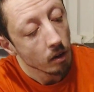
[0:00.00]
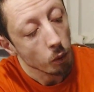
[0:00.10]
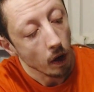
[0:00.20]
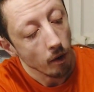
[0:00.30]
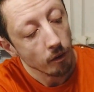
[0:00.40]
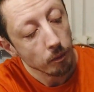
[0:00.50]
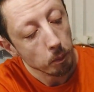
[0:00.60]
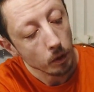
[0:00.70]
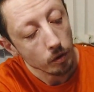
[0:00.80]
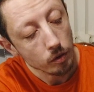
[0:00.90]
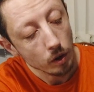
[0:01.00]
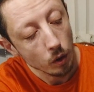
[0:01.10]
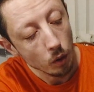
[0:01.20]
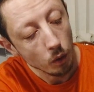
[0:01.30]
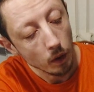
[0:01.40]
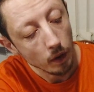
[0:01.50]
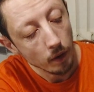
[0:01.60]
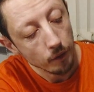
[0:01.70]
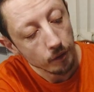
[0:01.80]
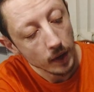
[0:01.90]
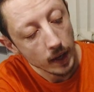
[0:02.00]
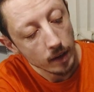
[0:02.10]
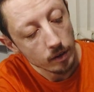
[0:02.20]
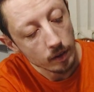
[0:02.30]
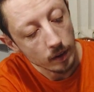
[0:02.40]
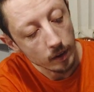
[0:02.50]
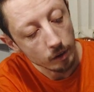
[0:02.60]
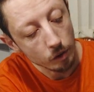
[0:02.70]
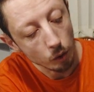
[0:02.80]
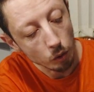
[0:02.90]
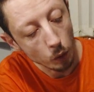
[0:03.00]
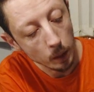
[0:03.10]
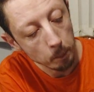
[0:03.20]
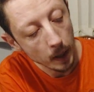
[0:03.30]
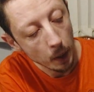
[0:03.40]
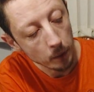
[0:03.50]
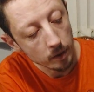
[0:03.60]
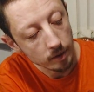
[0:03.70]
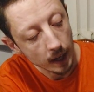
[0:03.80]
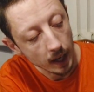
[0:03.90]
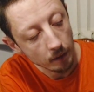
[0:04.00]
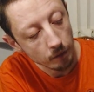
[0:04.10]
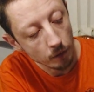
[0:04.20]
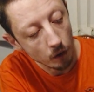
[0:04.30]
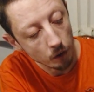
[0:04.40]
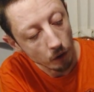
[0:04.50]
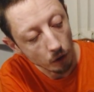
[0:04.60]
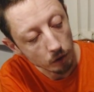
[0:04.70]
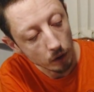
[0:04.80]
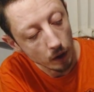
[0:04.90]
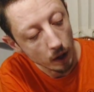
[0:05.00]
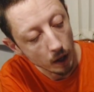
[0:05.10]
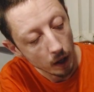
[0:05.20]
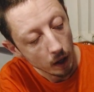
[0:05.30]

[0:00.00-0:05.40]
12 plus 2 phase digital twin power design for Dr.